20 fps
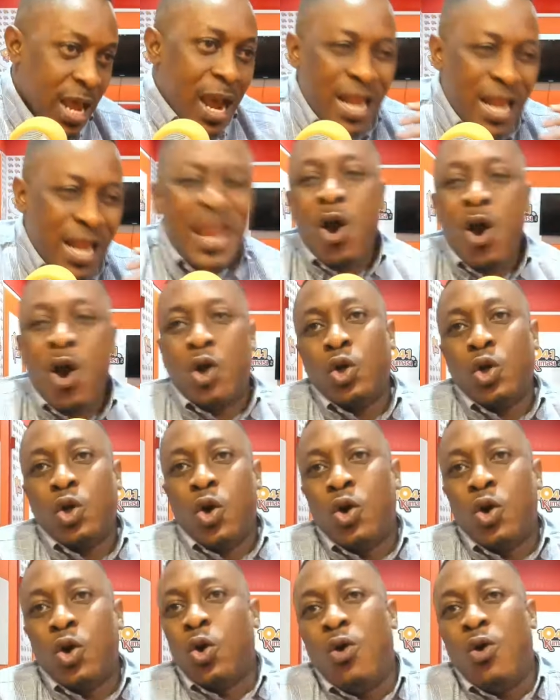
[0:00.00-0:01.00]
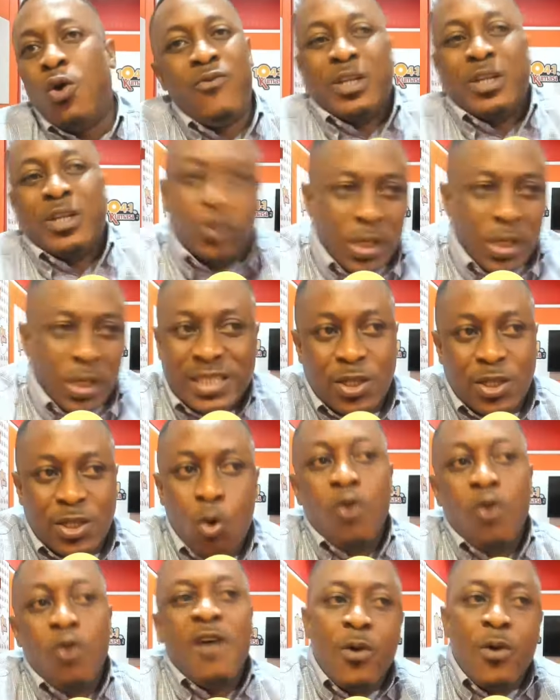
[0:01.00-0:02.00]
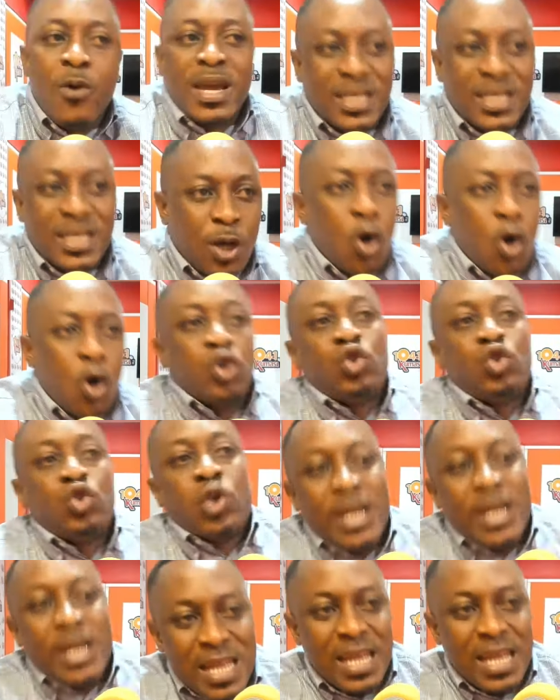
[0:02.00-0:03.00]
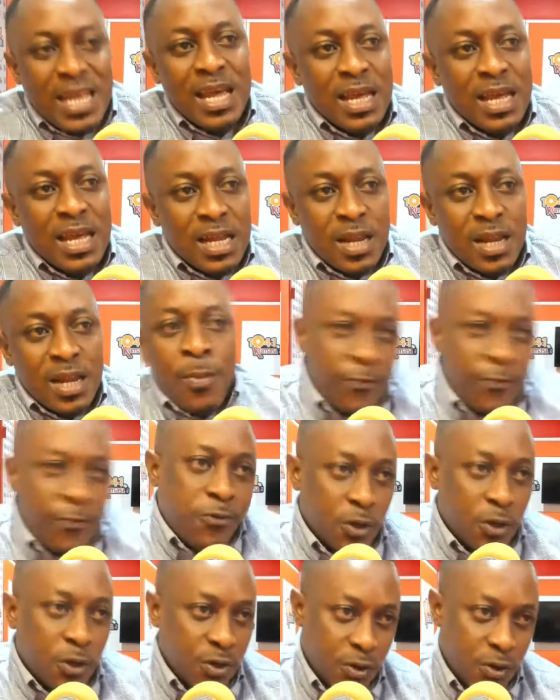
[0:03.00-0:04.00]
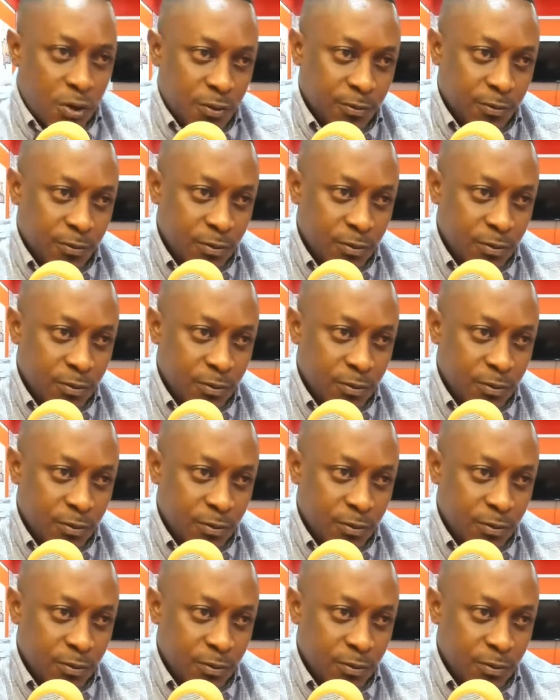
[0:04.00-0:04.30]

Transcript: And I'm not overstretch, it's overwork, it's all joining the midfield, no.